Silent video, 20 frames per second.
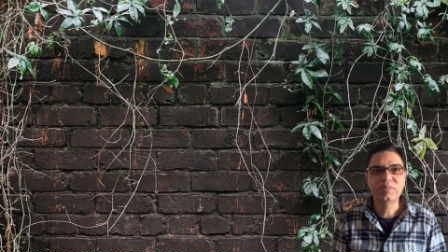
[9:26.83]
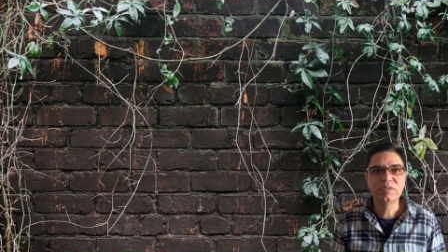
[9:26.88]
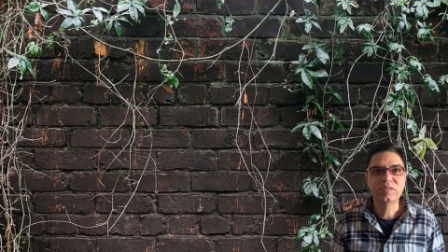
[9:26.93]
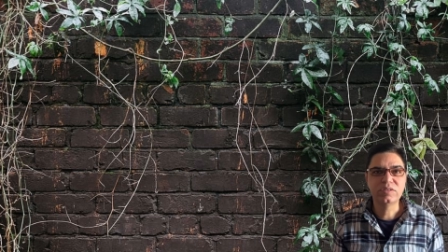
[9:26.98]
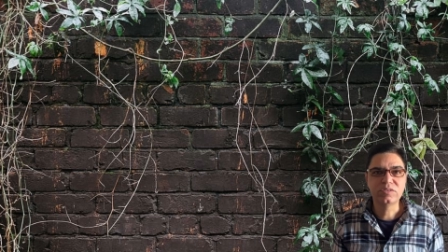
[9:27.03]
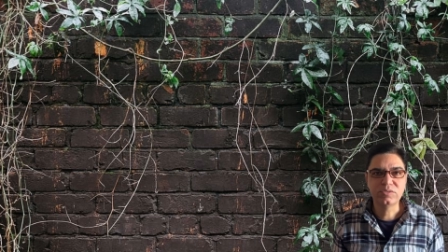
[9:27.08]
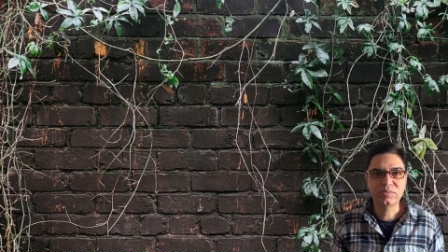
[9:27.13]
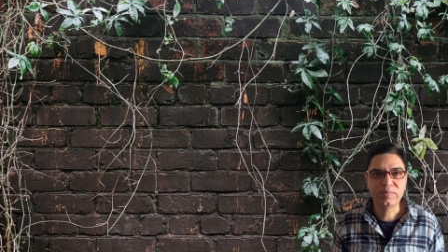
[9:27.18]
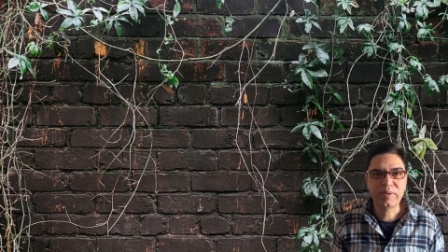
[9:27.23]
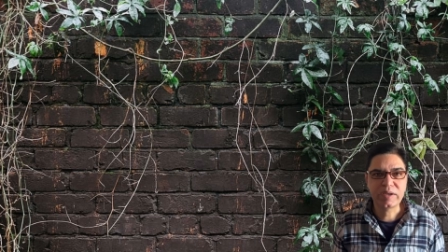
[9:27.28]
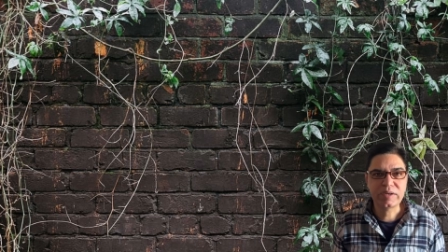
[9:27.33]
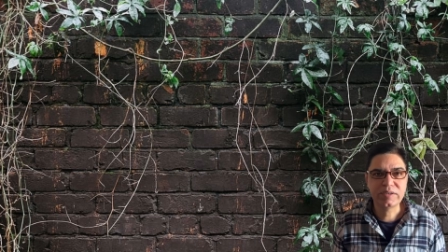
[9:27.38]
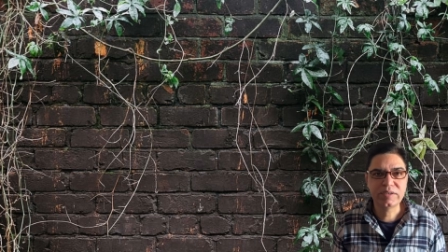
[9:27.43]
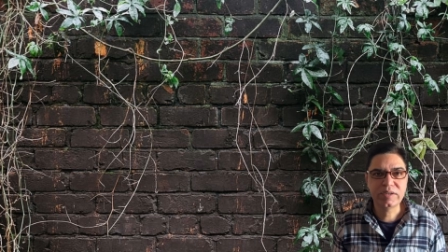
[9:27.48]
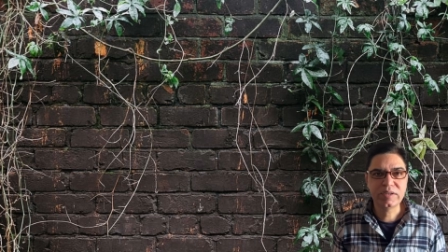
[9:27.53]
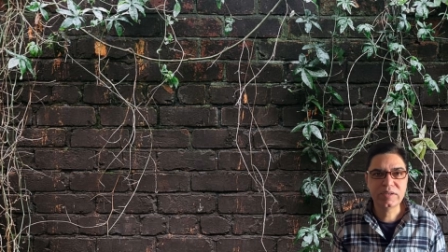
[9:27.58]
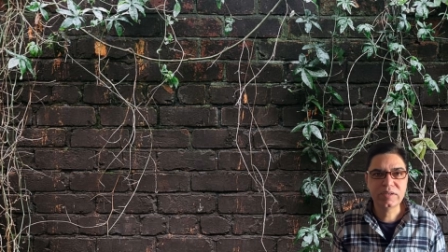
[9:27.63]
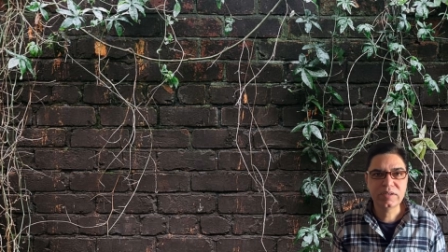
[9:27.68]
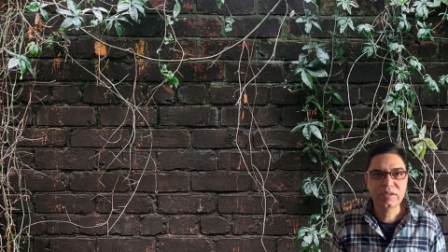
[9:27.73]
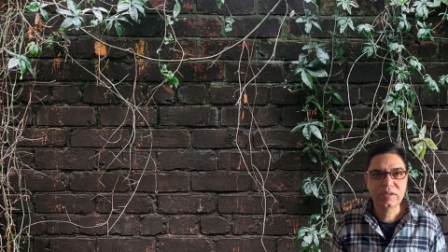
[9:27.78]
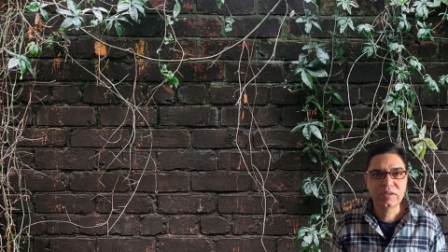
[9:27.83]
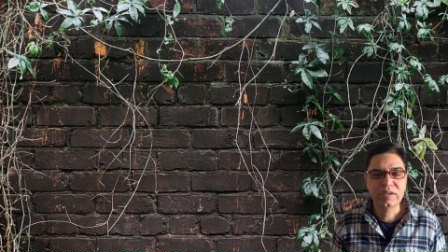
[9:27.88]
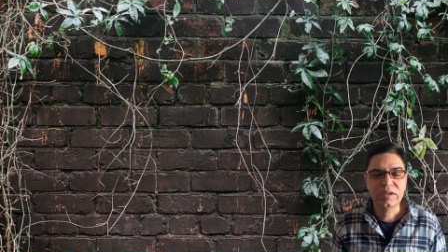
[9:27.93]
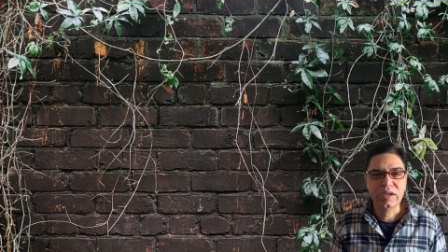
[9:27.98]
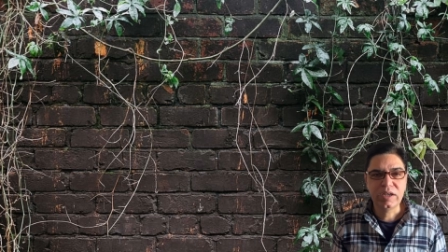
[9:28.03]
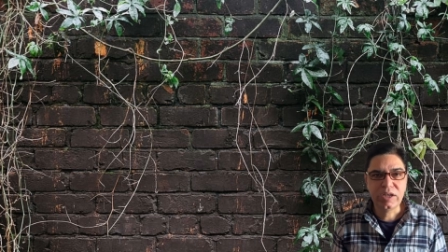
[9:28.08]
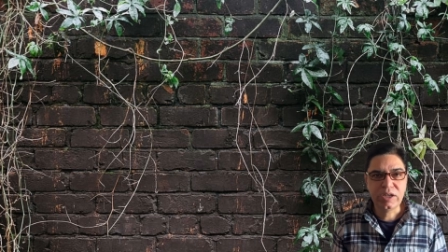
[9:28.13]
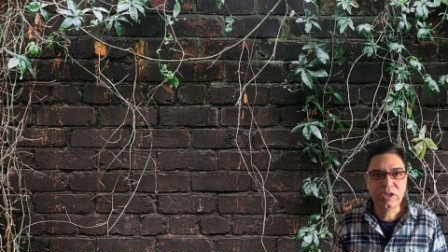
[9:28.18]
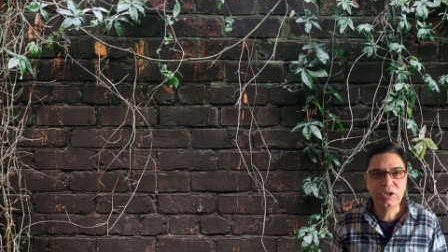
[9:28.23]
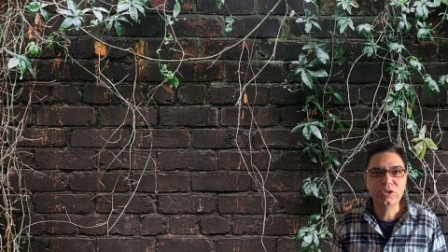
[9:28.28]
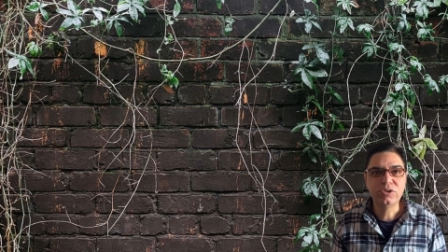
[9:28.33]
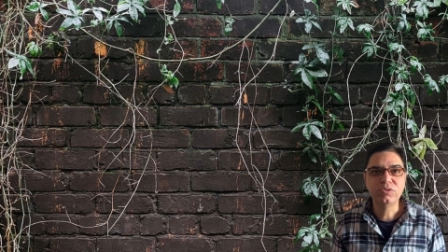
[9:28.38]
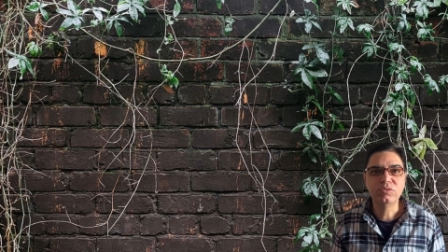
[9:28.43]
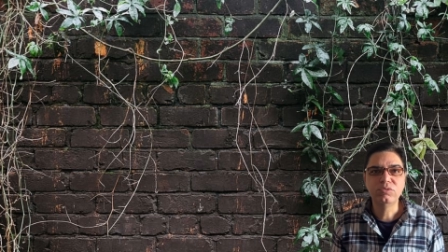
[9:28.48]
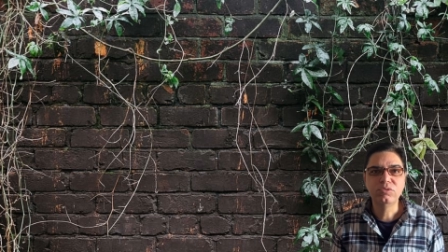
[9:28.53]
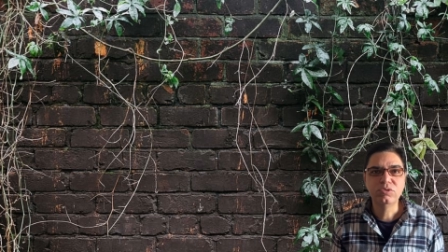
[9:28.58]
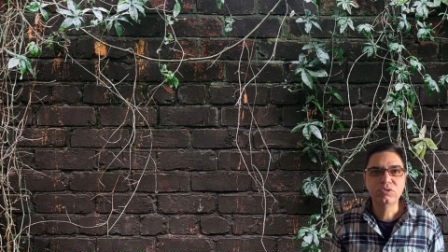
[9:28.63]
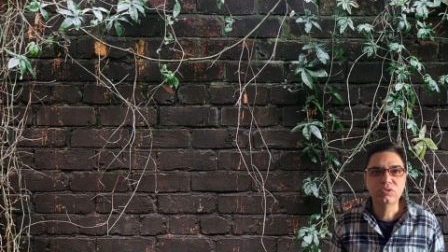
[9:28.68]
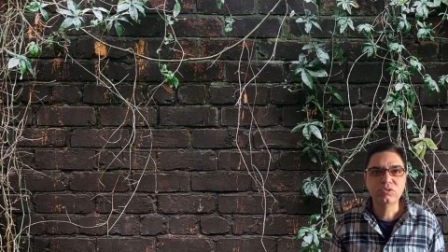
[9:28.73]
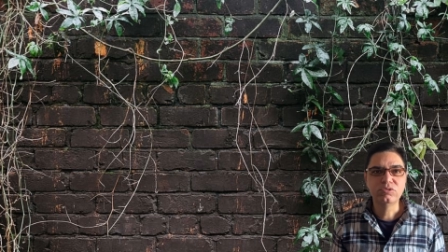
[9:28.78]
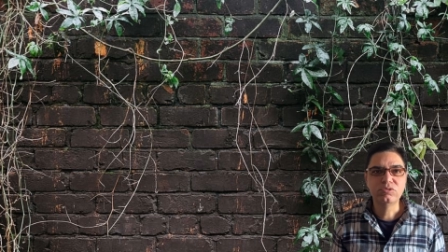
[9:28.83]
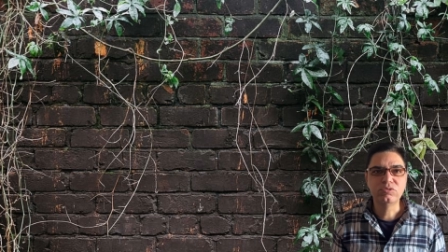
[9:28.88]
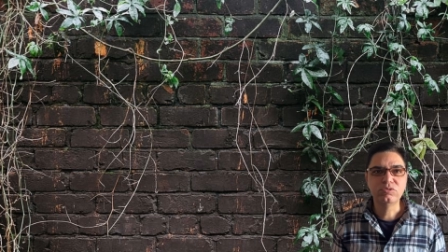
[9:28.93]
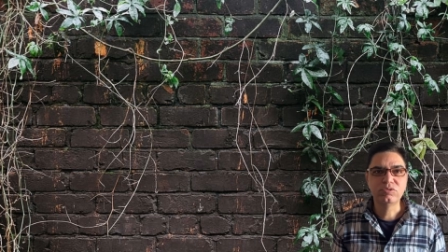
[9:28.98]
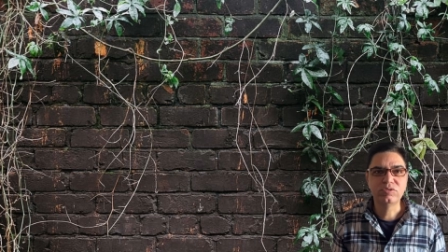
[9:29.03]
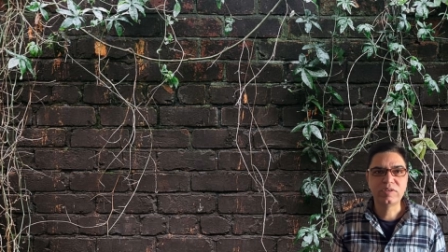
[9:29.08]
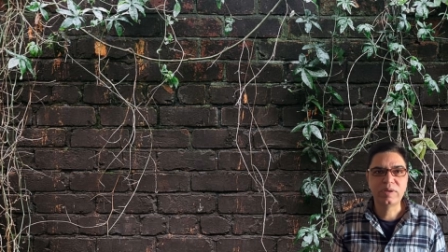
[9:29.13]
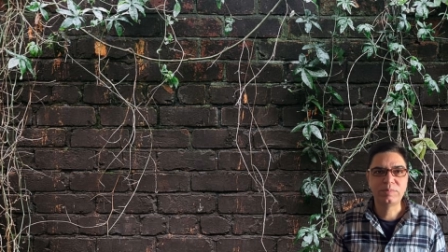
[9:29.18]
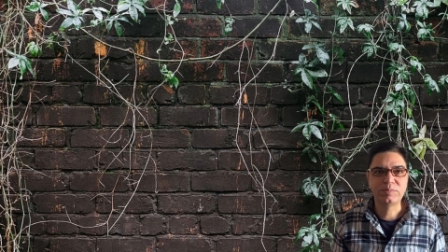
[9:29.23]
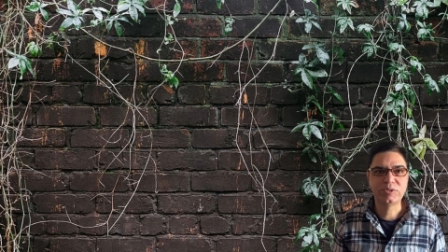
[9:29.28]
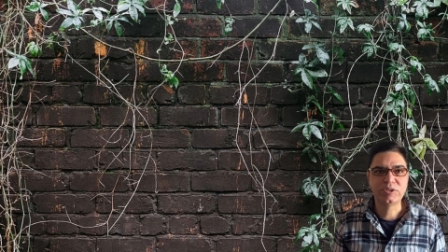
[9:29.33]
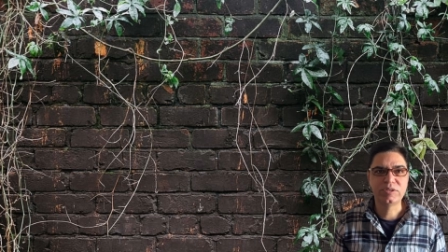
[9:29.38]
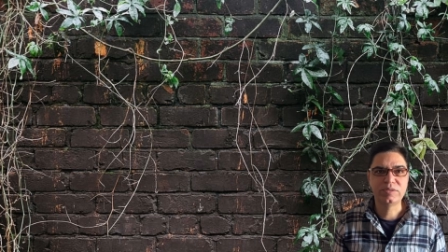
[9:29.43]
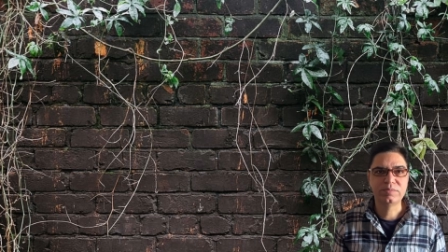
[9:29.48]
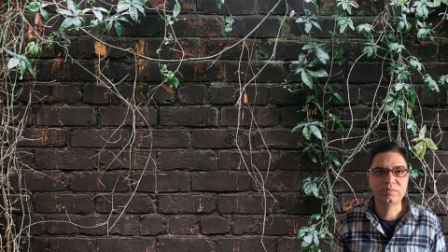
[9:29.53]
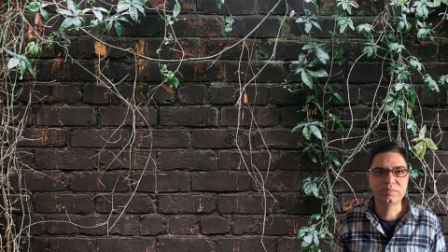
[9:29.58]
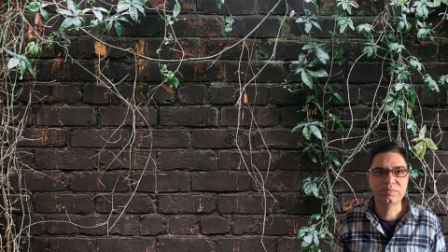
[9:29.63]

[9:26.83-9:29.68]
suspecting intussusception.